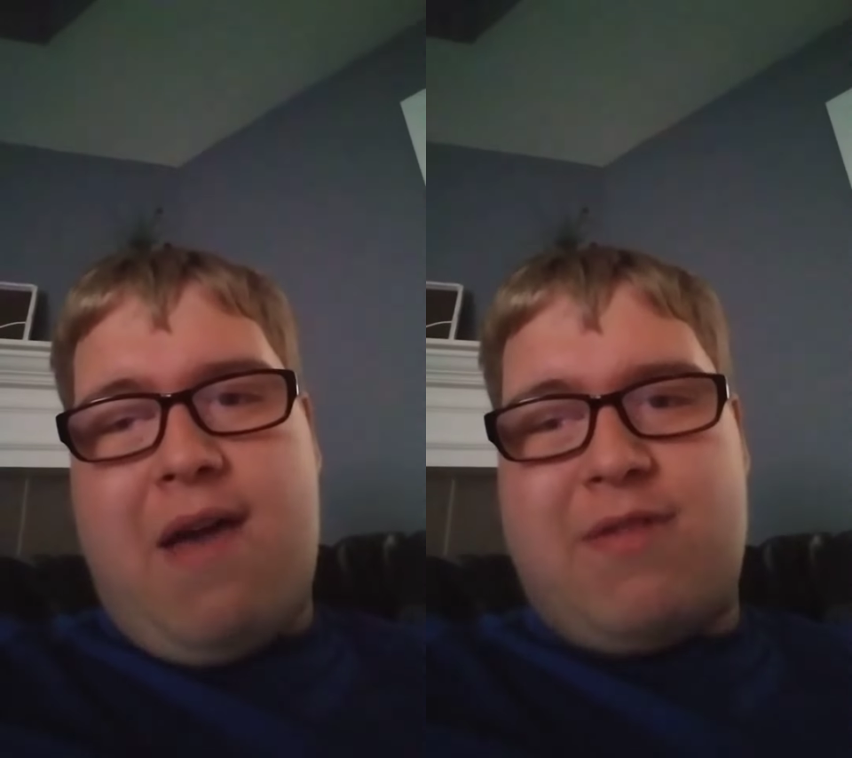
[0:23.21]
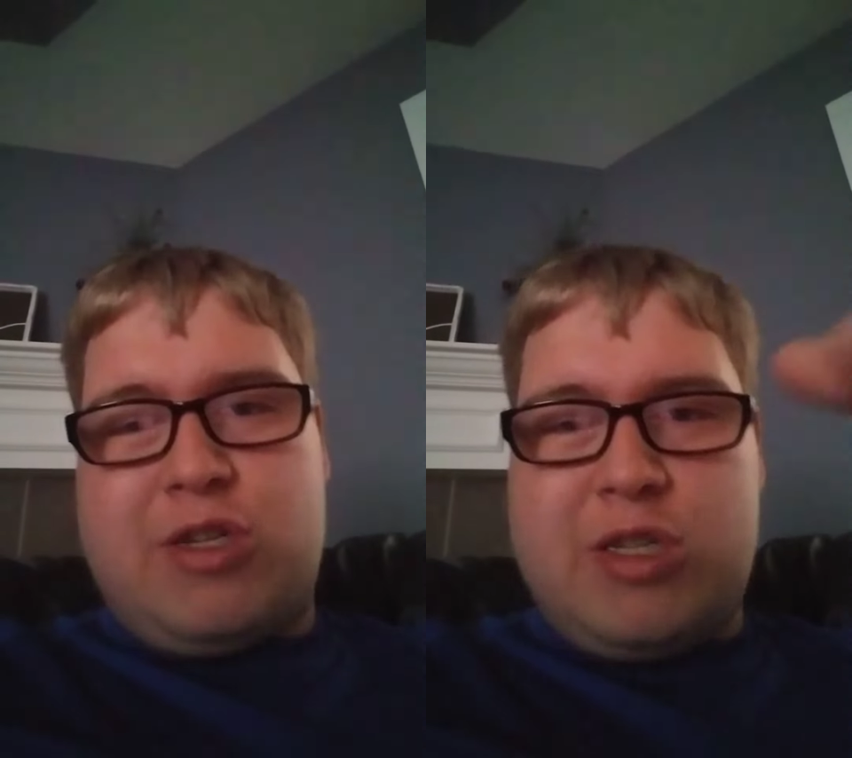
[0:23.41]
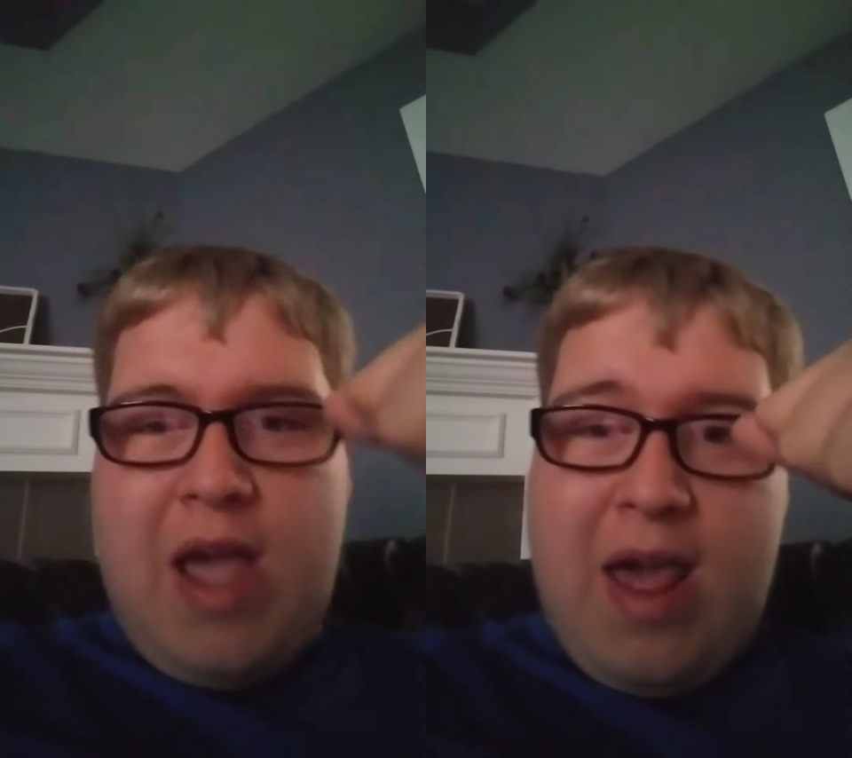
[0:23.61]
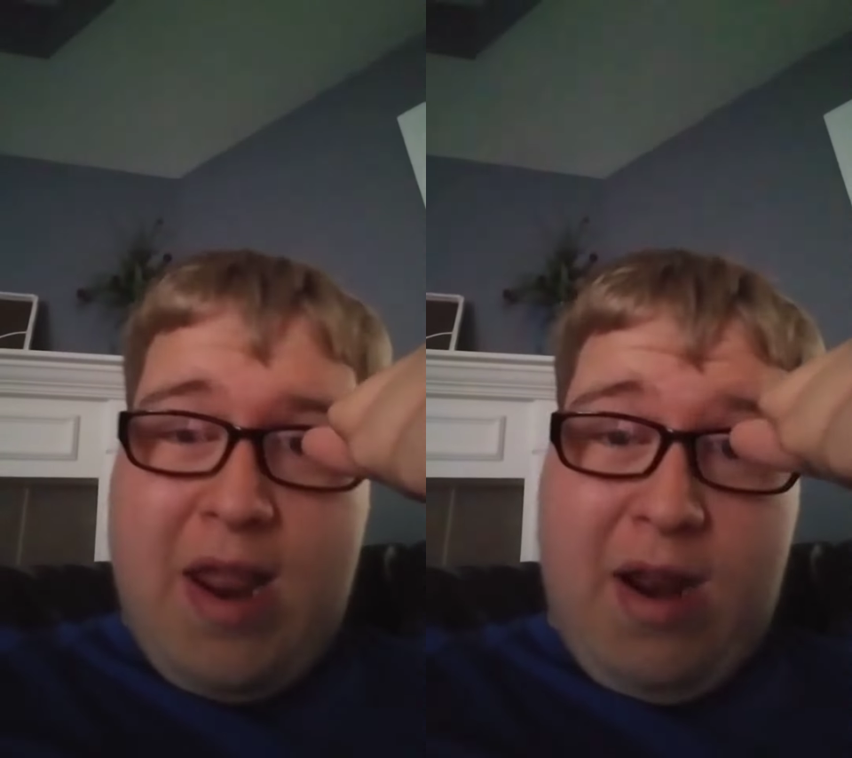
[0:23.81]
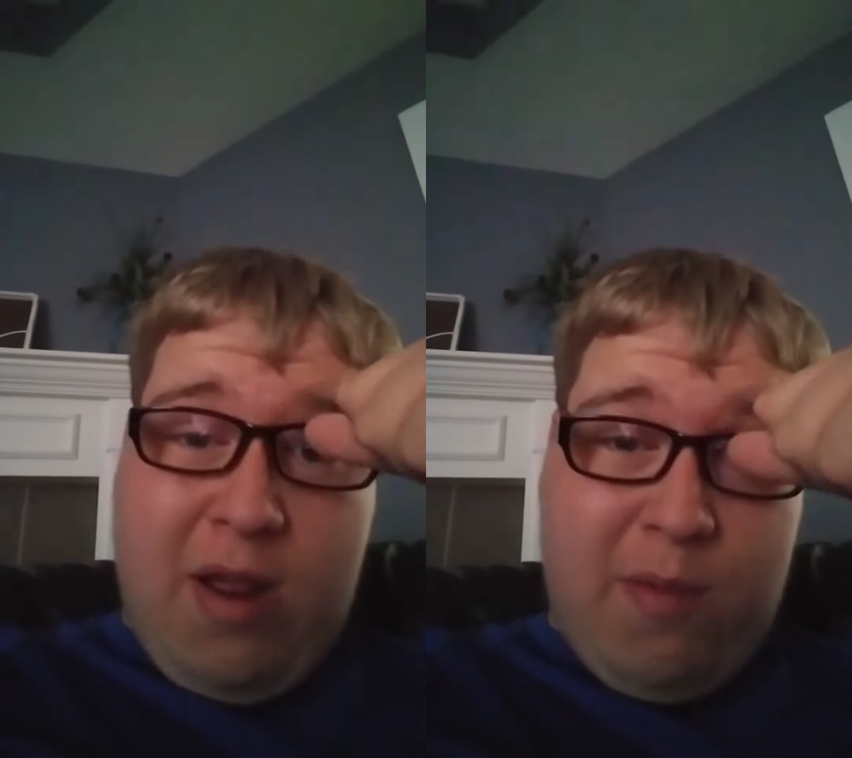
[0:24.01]
have a shout
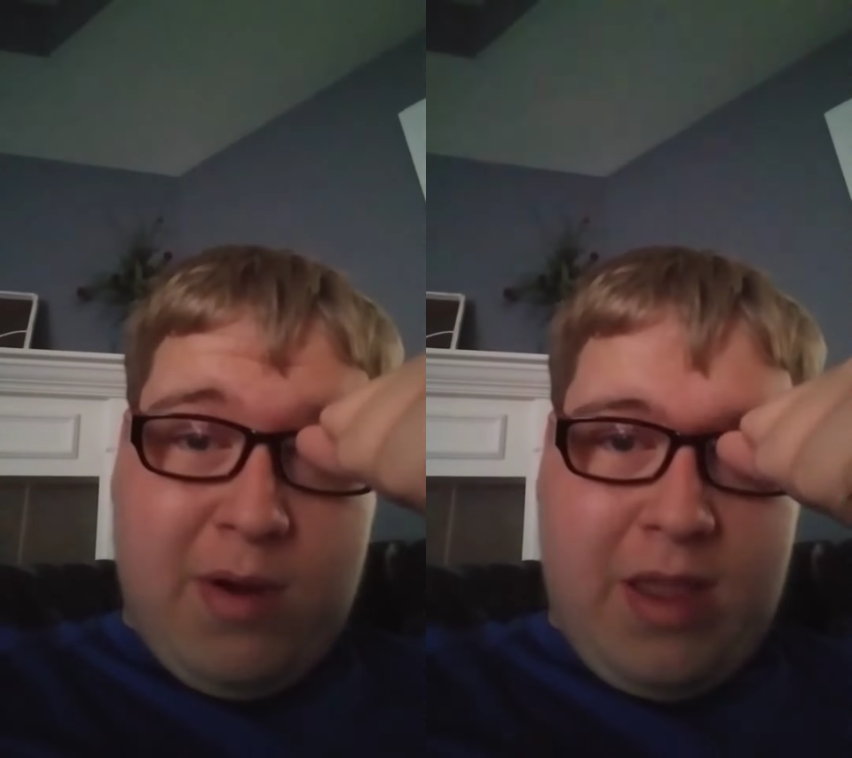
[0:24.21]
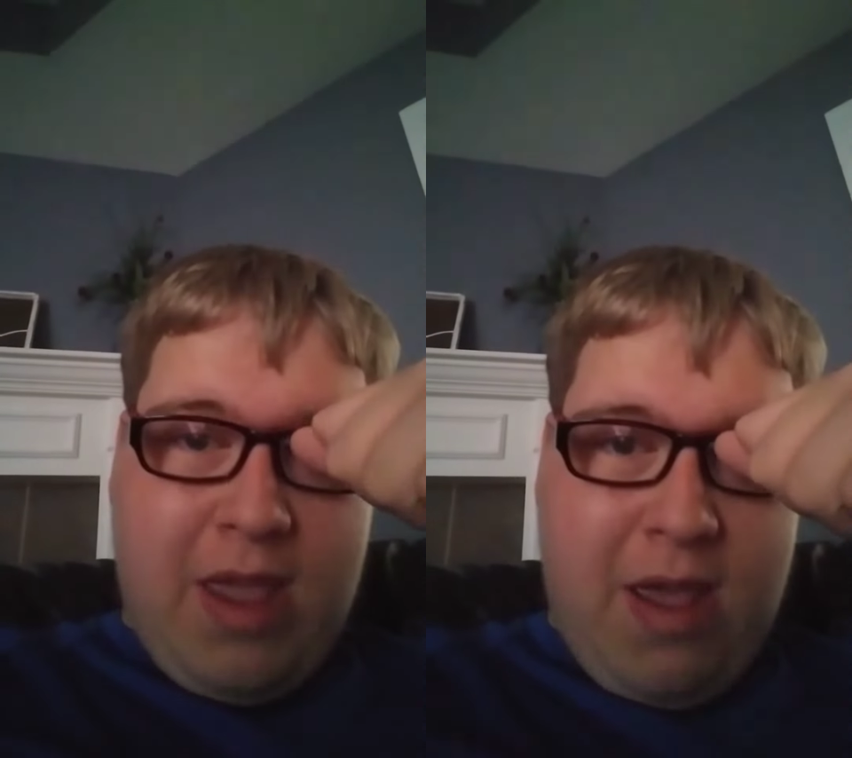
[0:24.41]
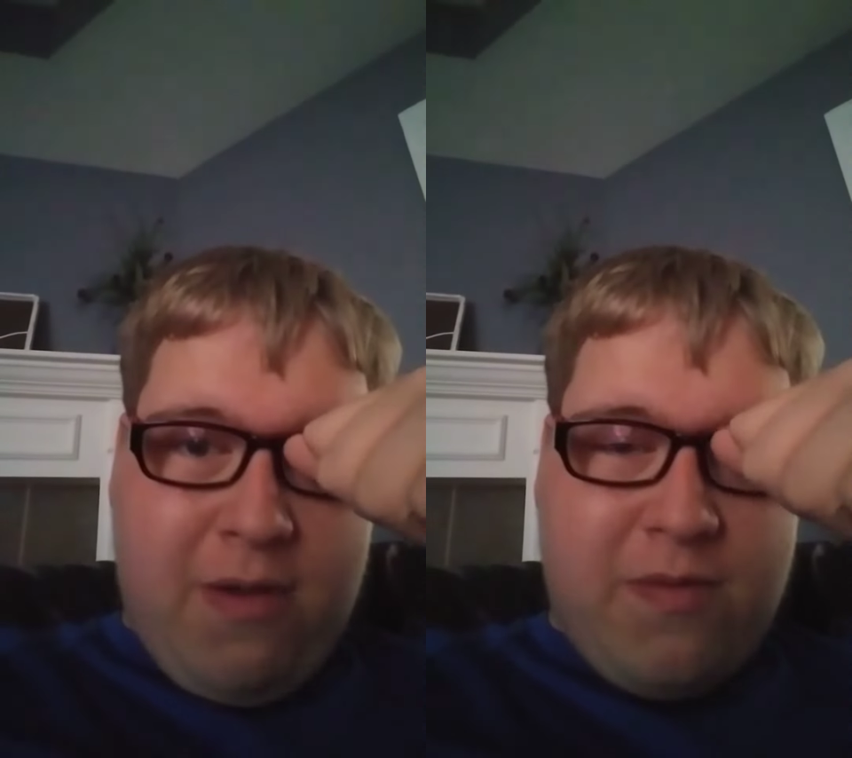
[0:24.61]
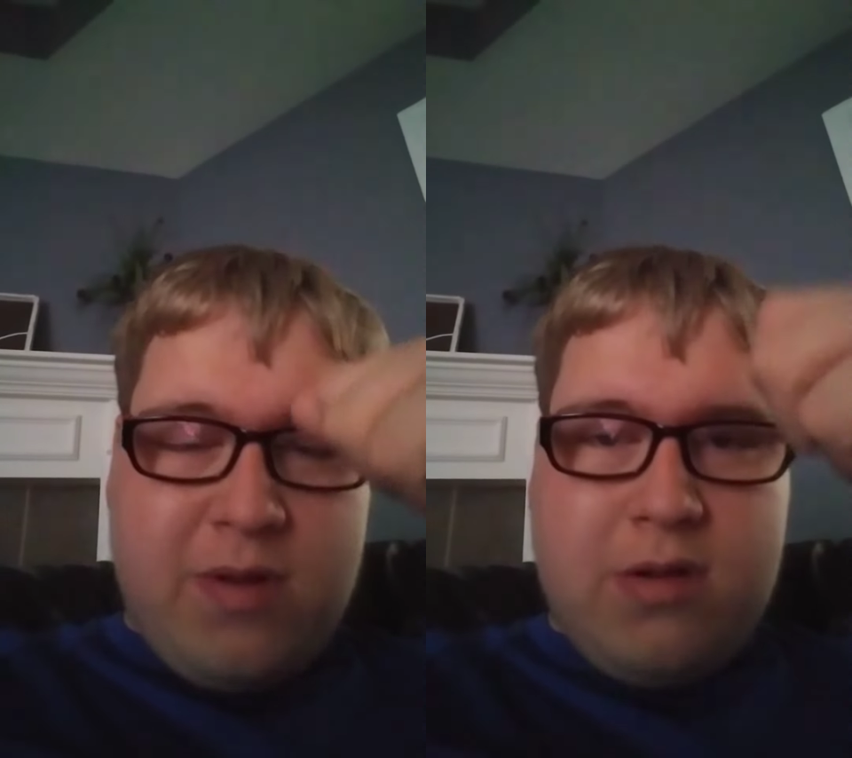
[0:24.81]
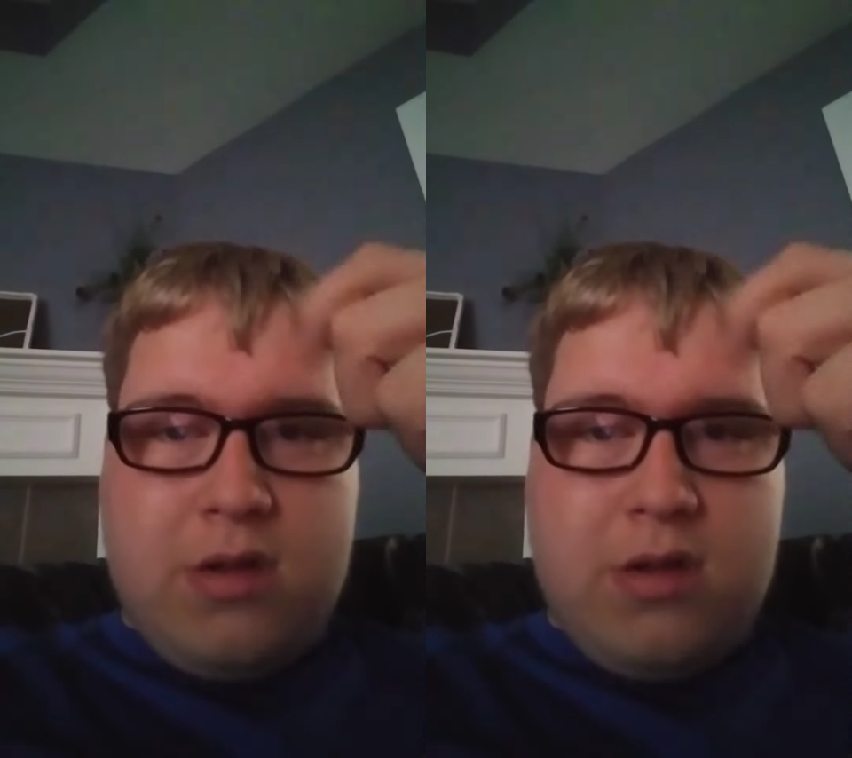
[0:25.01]
out I want to give,